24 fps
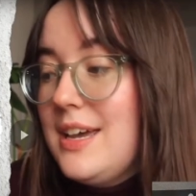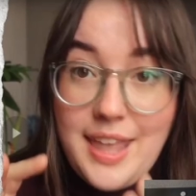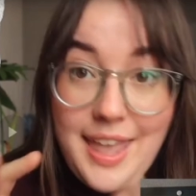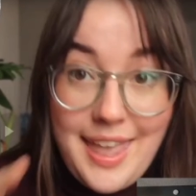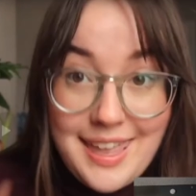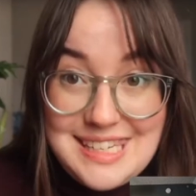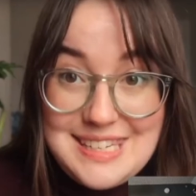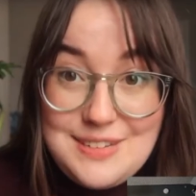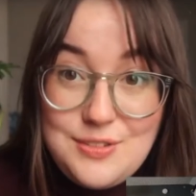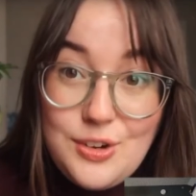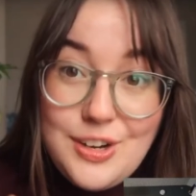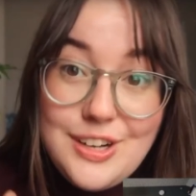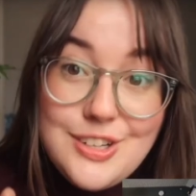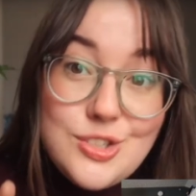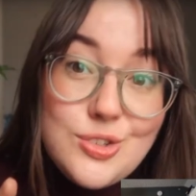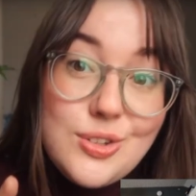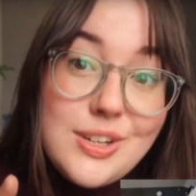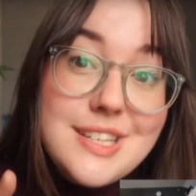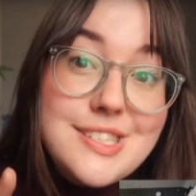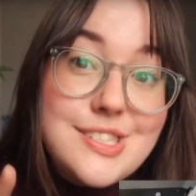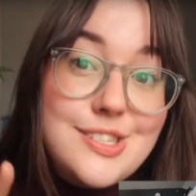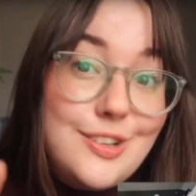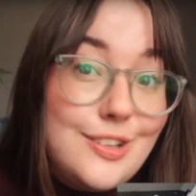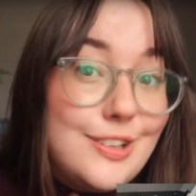And if you're
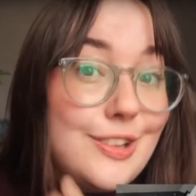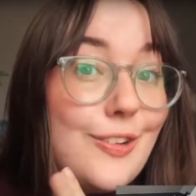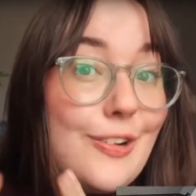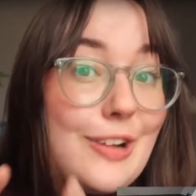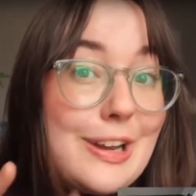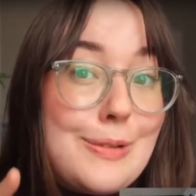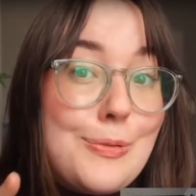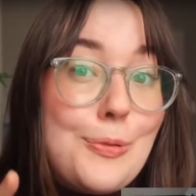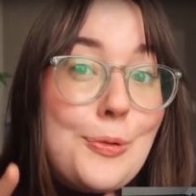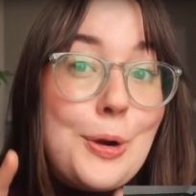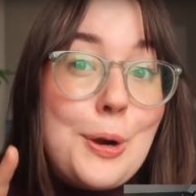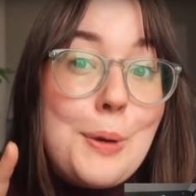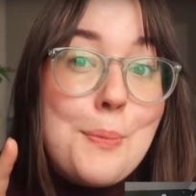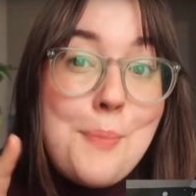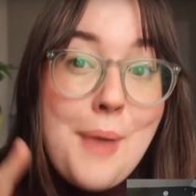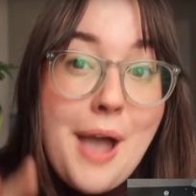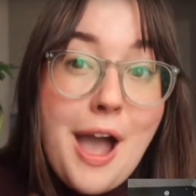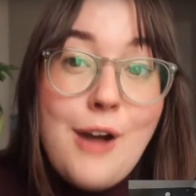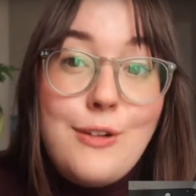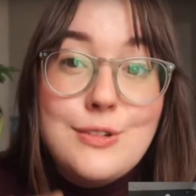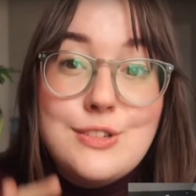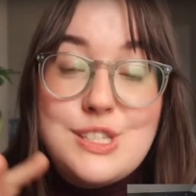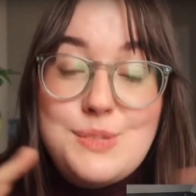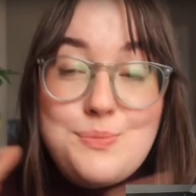interested in learning more
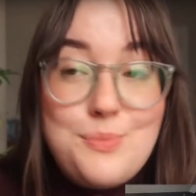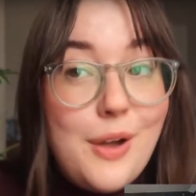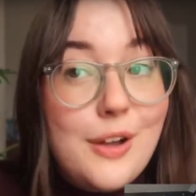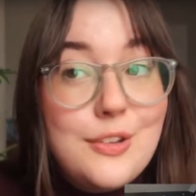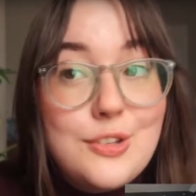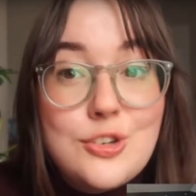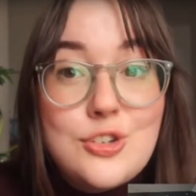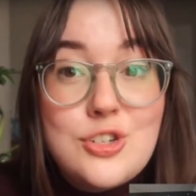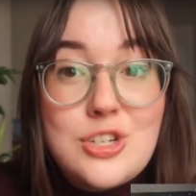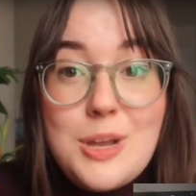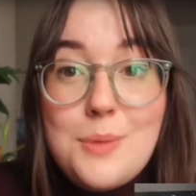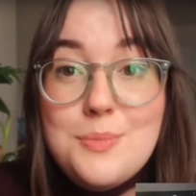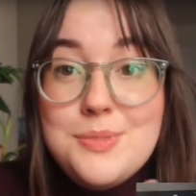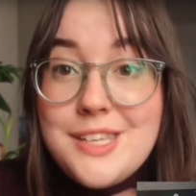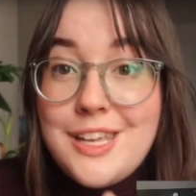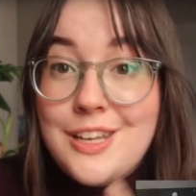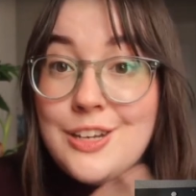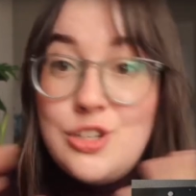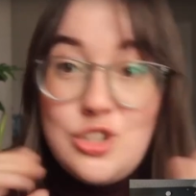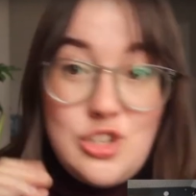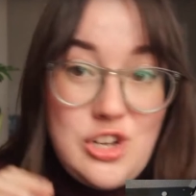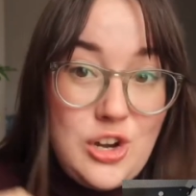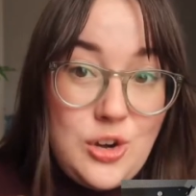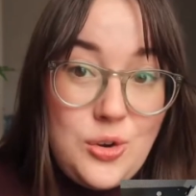about sponsorships
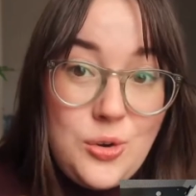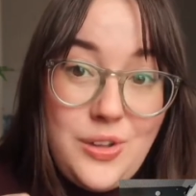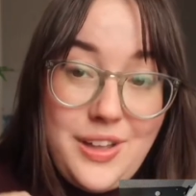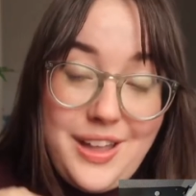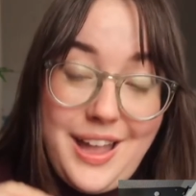in general,